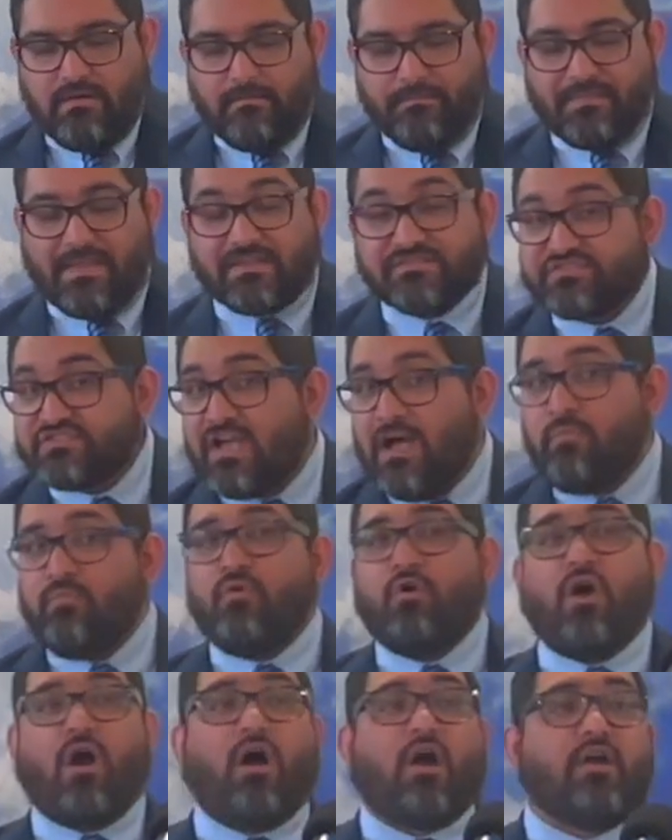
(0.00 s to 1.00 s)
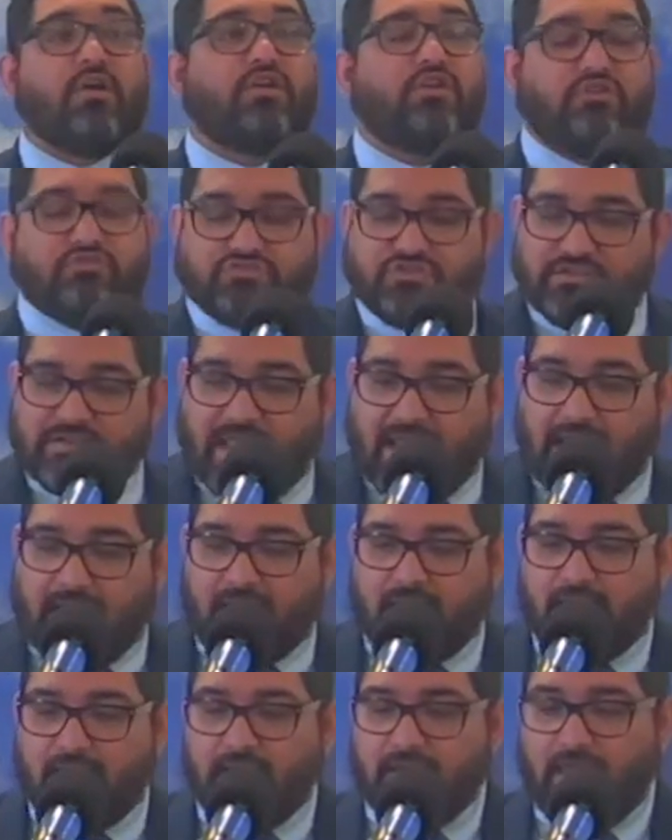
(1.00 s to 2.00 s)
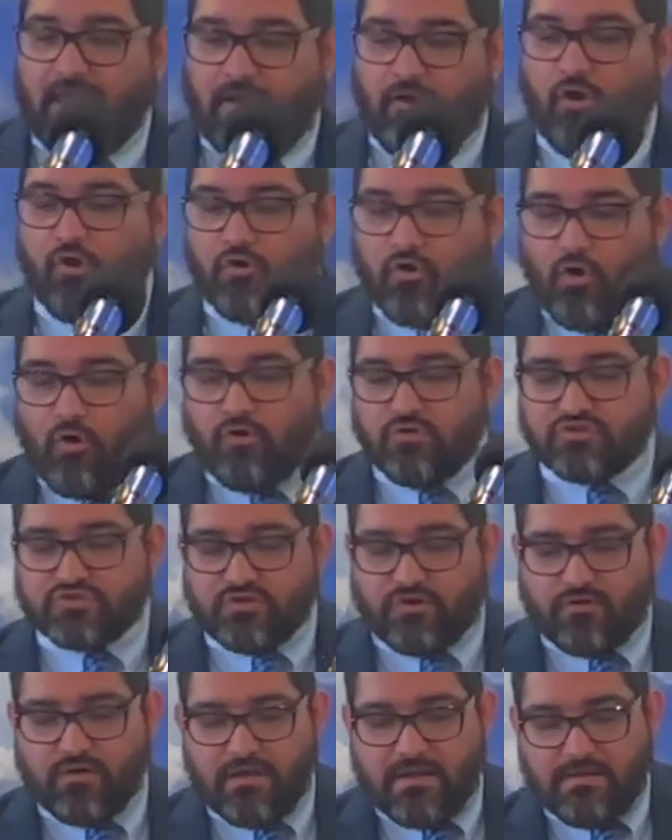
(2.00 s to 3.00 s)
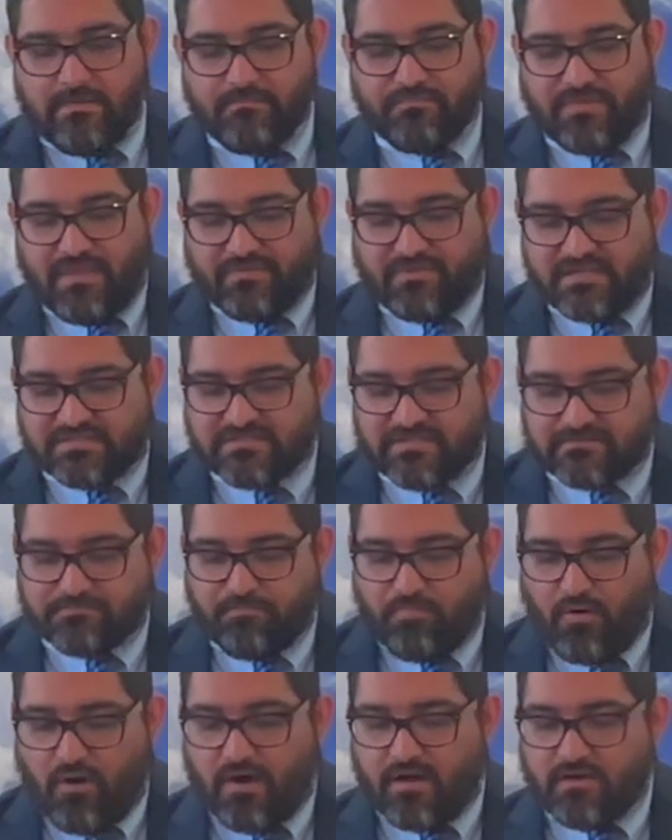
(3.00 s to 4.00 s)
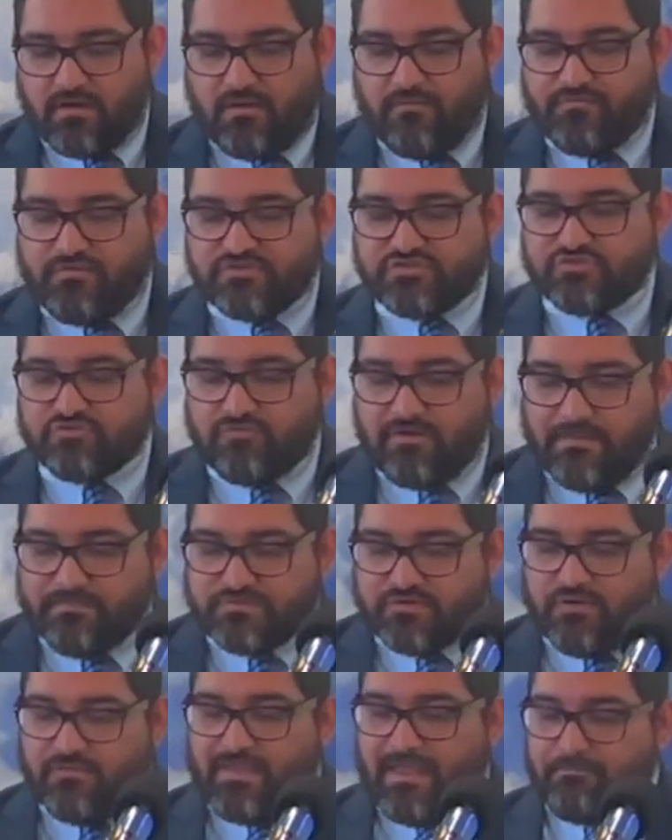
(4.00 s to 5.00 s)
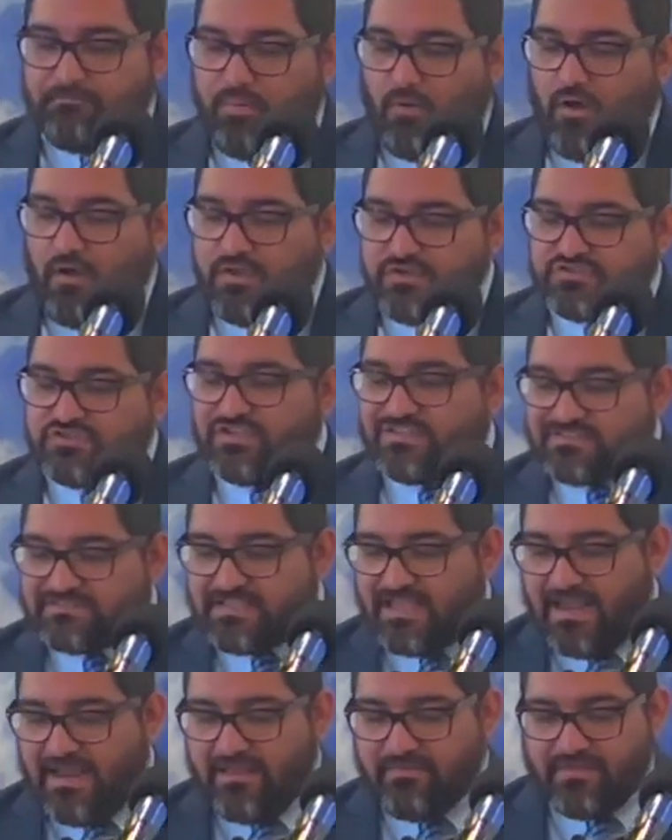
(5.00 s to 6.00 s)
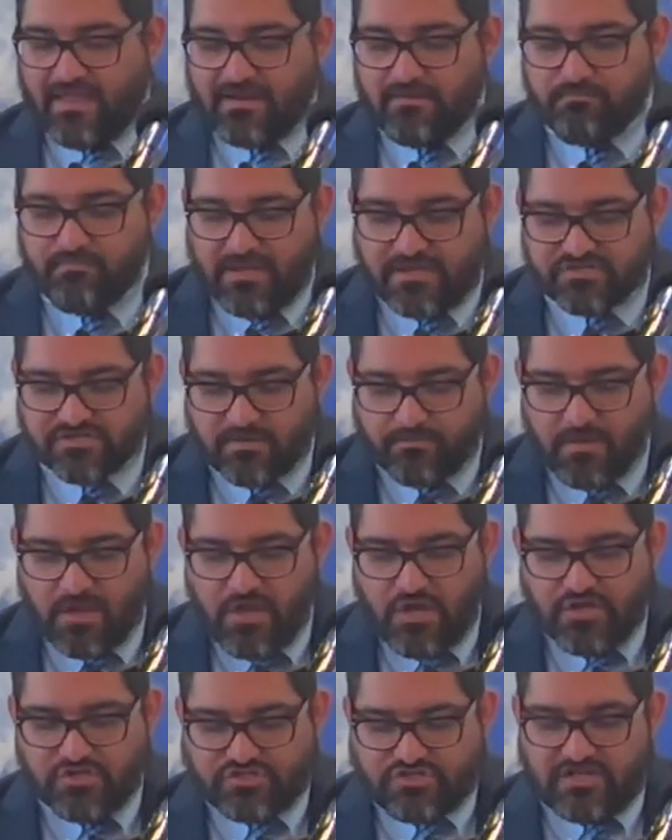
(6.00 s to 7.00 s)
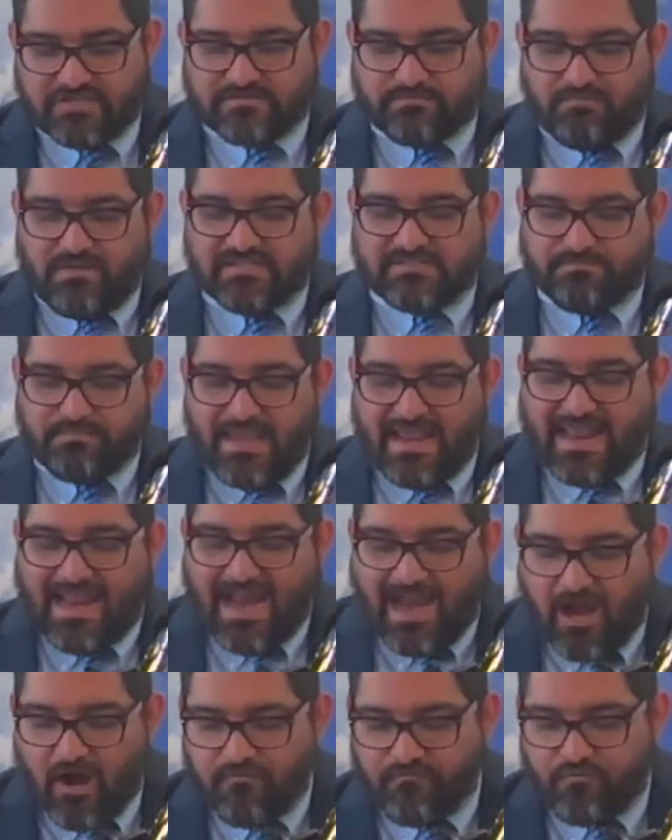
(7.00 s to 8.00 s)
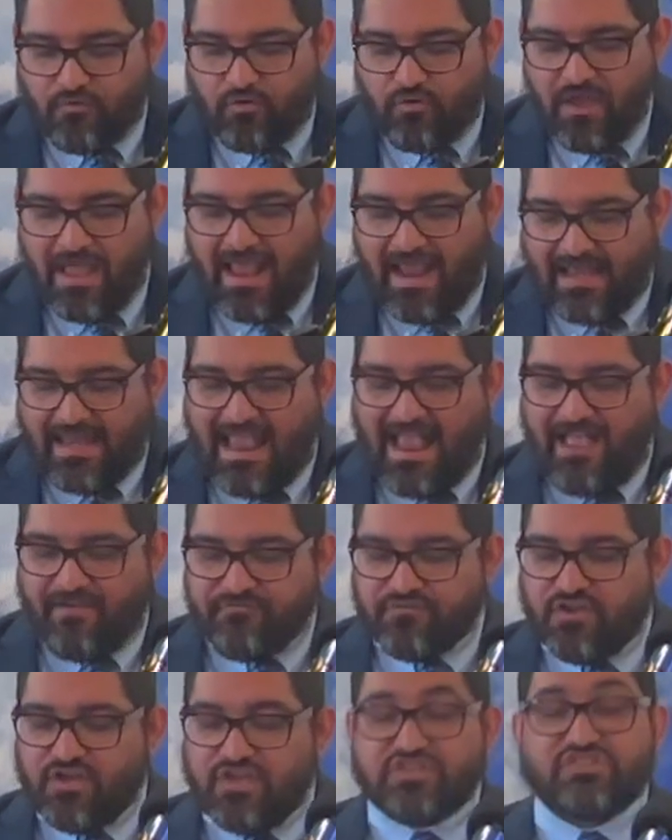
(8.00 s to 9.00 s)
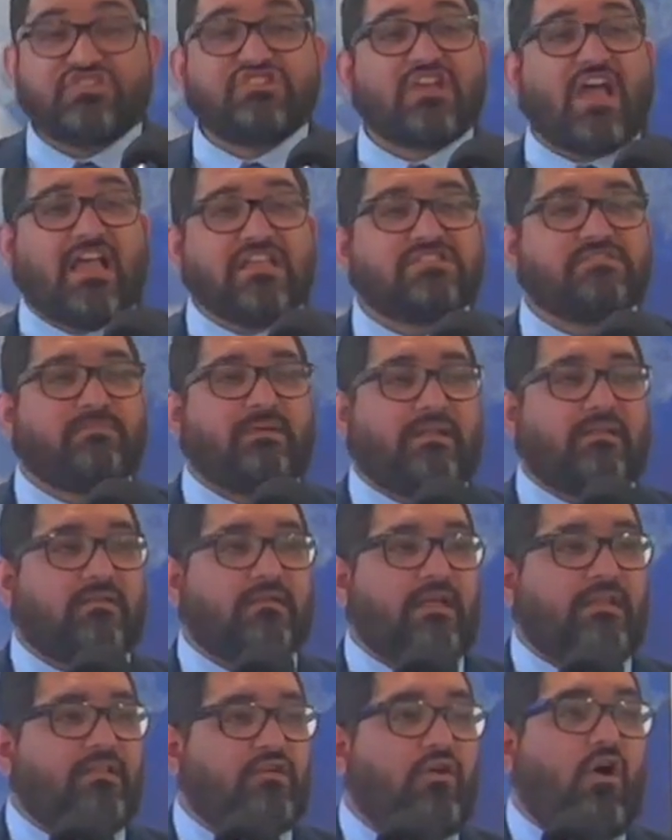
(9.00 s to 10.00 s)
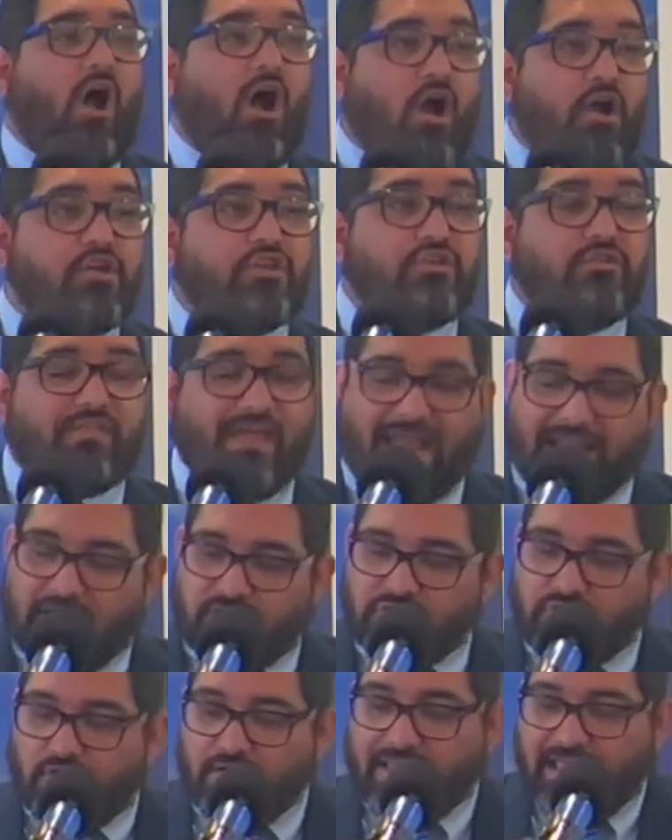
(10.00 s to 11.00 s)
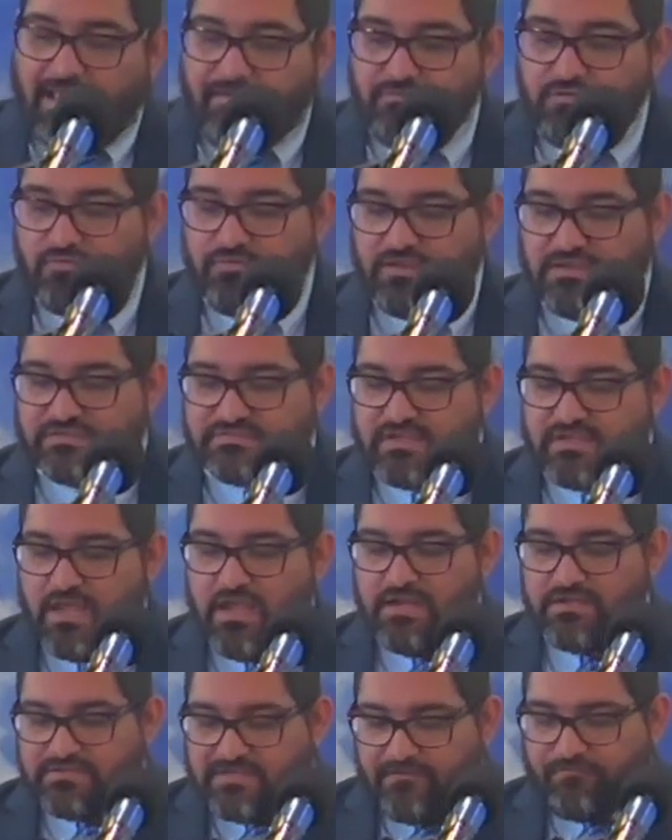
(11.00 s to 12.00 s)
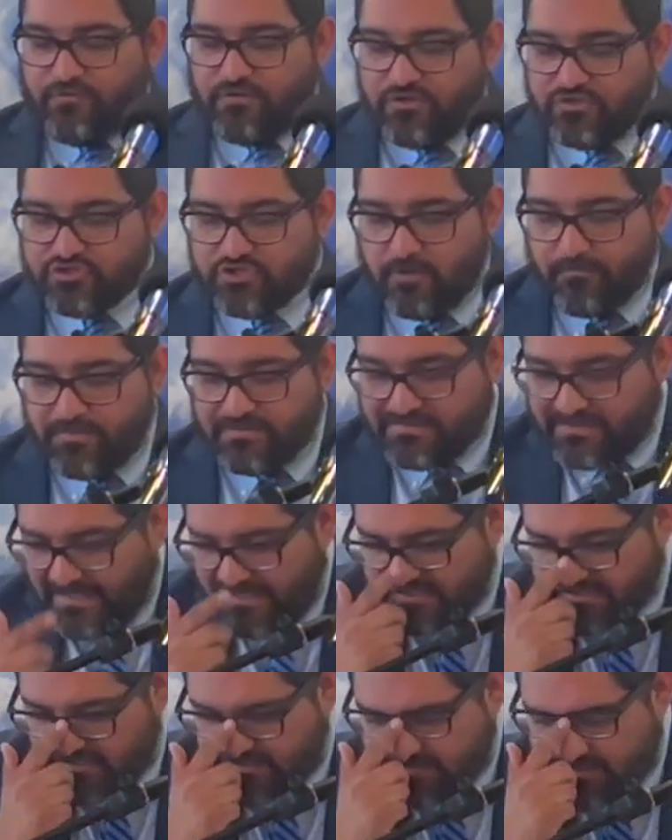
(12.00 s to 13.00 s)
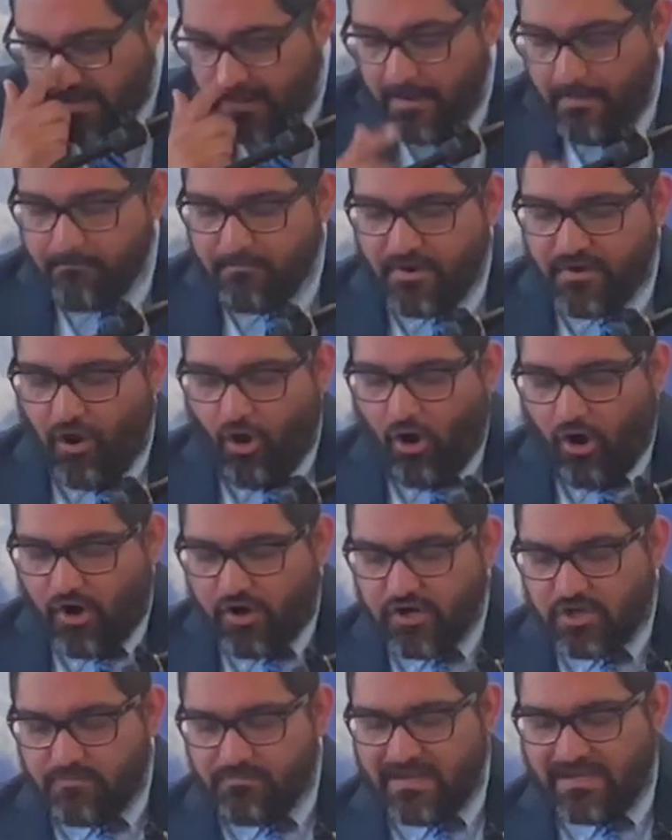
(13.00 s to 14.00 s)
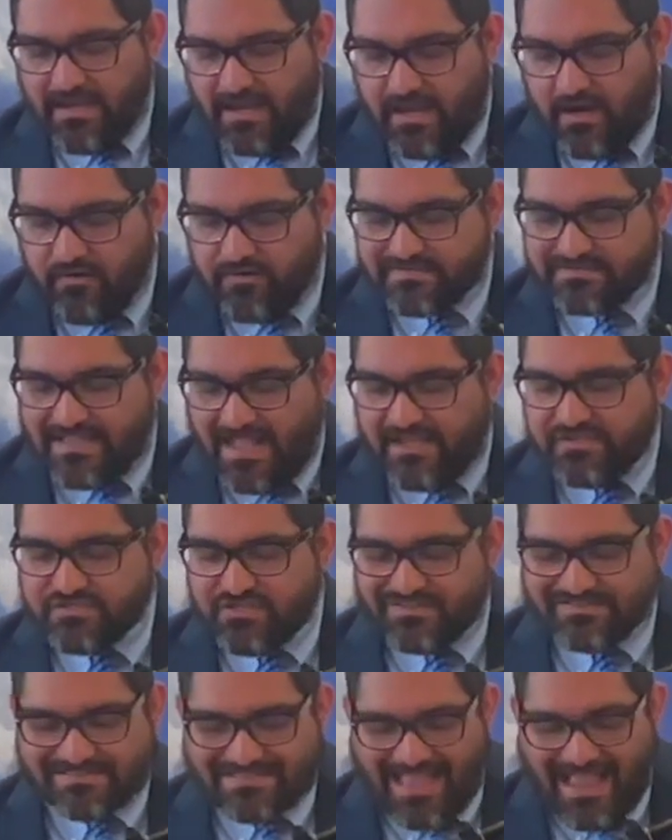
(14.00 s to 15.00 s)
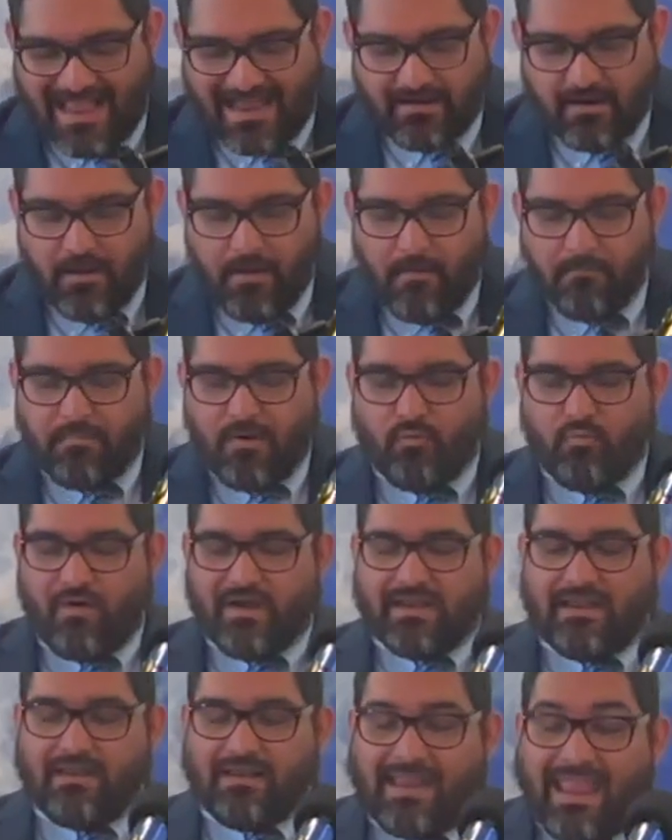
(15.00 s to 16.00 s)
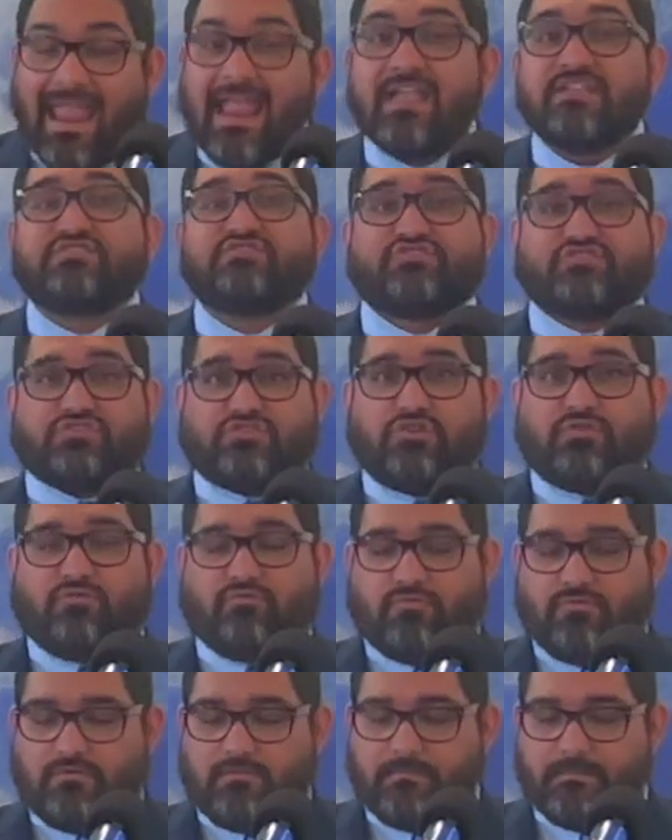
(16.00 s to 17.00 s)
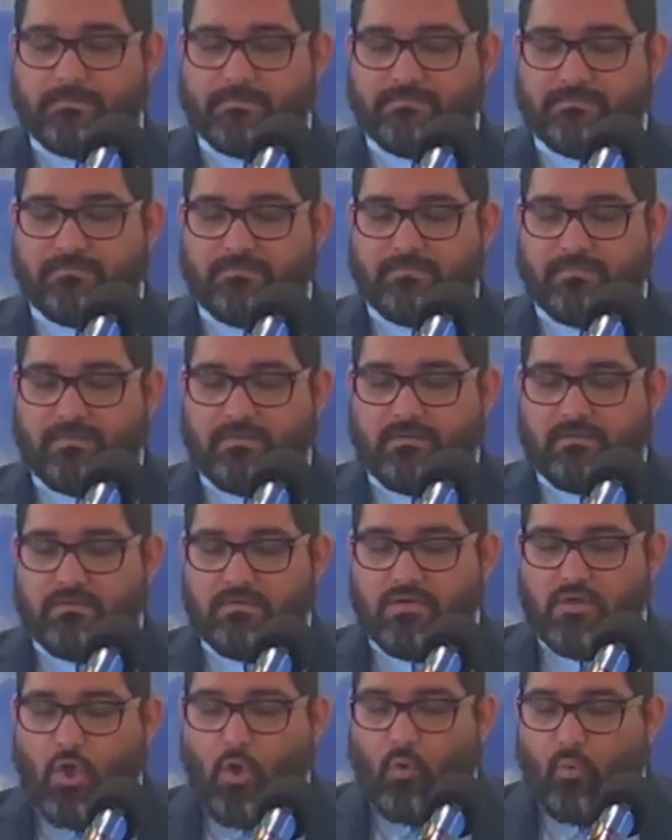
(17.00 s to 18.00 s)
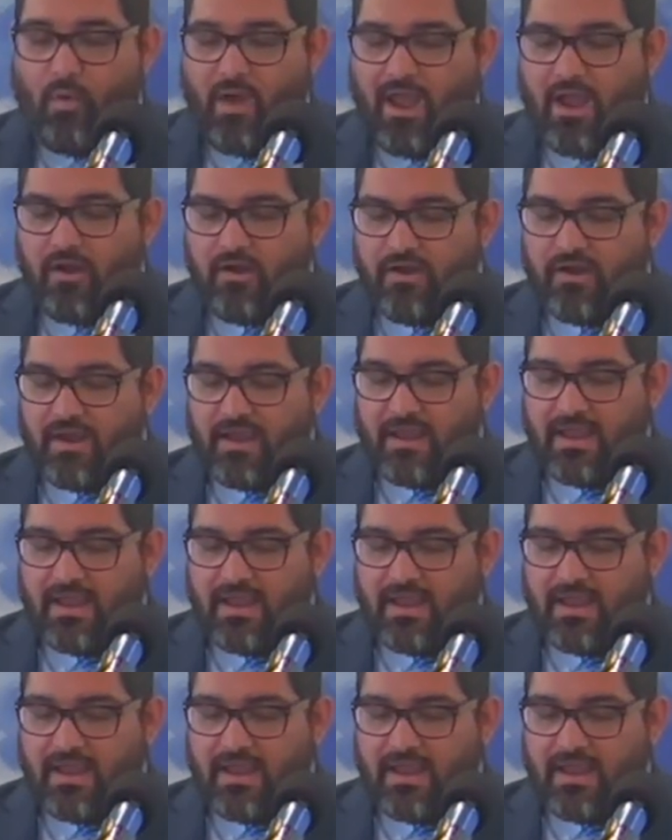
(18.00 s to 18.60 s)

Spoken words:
Now, some will argue today in our culture that this is part of the scripture that Paul is just saying that a bishop just must be careful and have good judgment. And they'll argue that and they'll give you these different interpretations. But argument here is not just that, but what it leads to. The